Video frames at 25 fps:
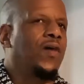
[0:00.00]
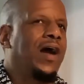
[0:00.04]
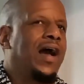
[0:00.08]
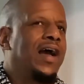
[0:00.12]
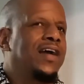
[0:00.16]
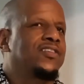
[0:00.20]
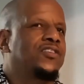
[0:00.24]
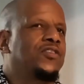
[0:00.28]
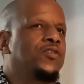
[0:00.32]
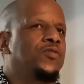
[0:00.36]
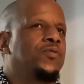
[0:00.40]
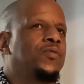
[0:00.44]

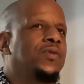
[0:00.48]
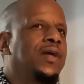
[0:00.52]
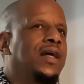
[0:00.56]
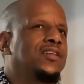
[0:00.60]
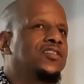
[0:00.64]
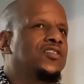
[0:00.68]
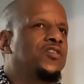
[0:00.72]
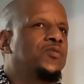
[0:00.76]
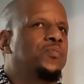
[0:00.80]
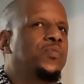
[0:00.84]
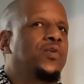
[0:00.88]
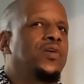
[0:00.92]
afford all the
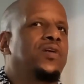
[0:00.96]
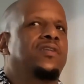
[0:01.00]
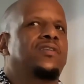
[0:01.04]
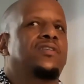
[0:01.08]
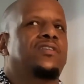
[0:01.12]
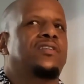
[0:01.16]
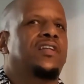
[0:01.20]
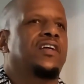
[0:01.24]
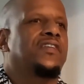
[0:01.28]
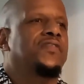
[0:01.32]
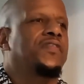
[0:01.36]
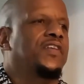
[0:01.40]
luxury
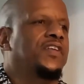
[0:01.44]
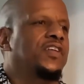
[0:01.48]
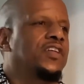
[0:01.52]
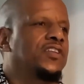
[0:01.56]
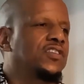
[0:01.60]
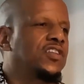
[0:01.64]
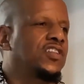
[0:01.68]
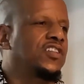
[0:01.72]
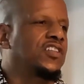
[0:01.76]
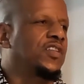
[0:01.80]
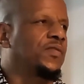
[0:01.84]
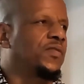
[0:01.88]
items he
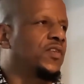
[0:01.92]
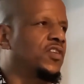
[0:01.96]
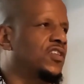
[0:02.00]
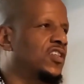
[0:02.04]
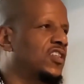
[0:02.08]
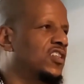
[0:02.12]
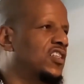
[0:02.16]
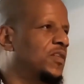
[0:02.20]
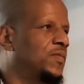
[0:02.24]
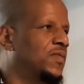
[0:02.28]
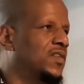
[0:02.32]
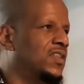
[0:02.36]
had,
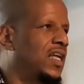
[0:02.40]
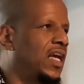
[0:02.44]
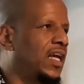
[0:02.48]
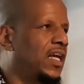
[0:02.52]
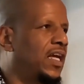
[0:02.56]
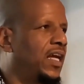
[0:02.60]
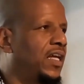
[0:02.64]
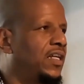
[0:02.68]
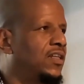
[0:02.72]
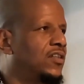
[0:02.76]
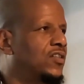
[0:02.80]
and